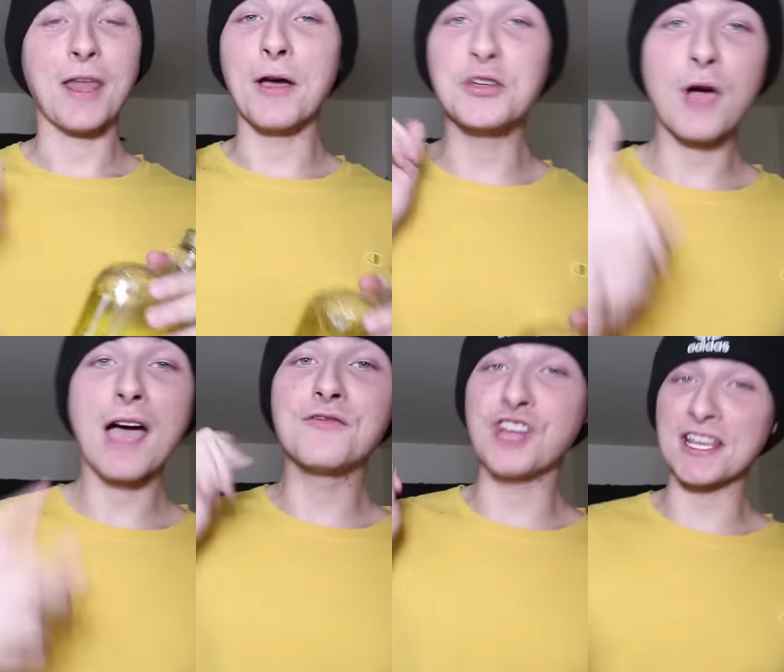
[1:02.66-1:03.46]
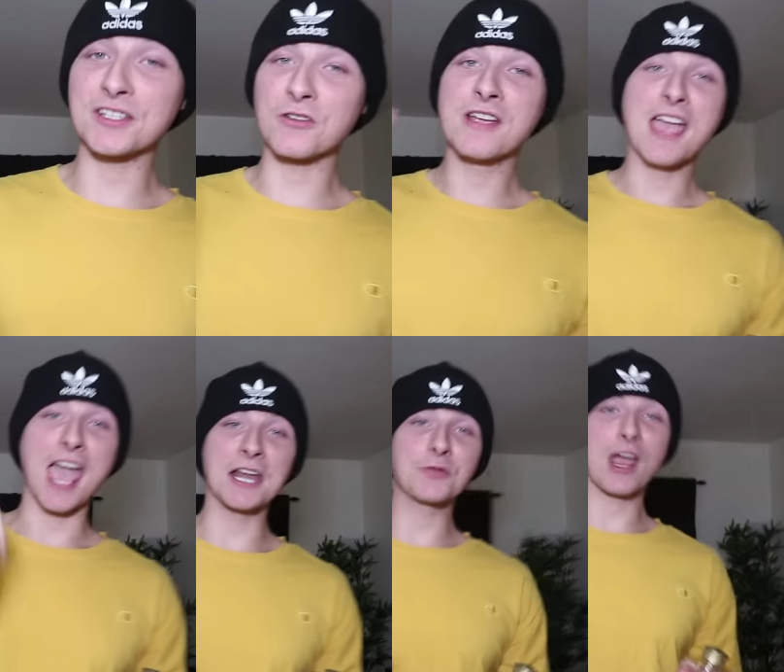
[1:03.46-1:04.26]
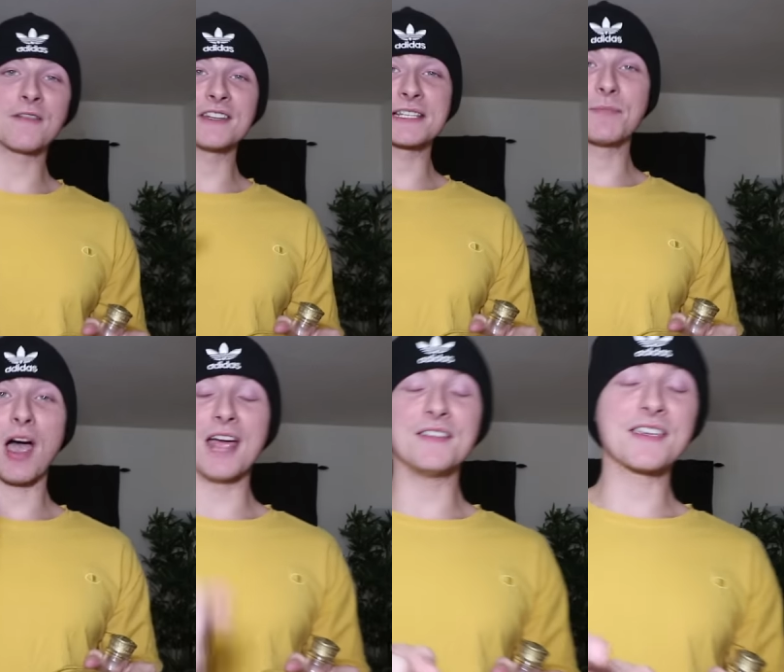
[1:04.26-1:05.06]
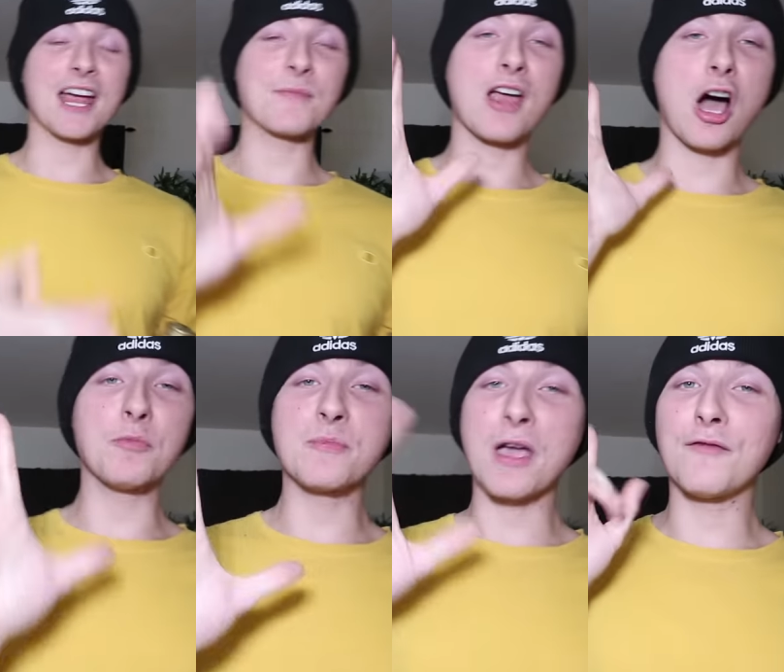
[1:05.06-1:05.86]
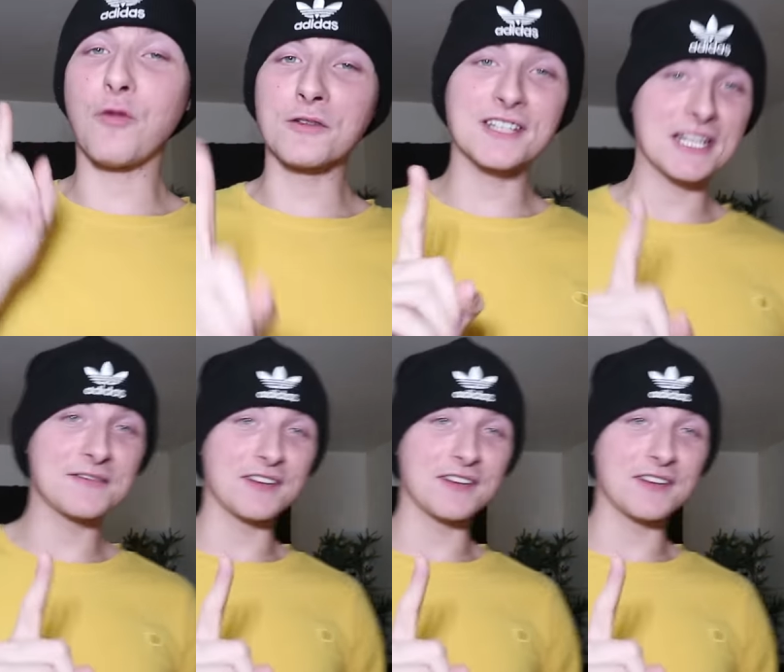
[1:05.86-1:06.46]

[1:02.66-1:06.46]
Now, I do have Jester and Grafnix behind the camera helping me out for tonight's